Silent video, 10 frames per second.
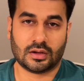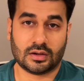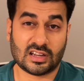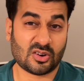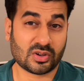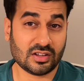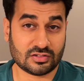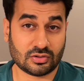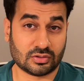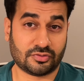Now, Git
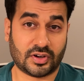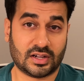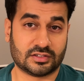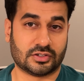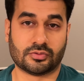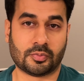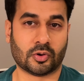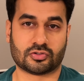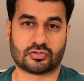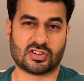stores files in a
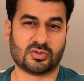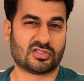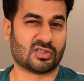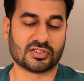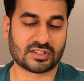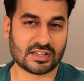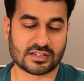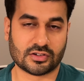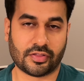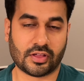repository, which honestly is
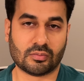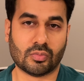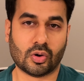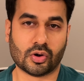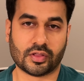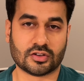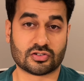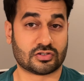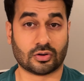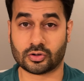nothing more than
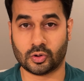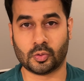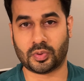just your code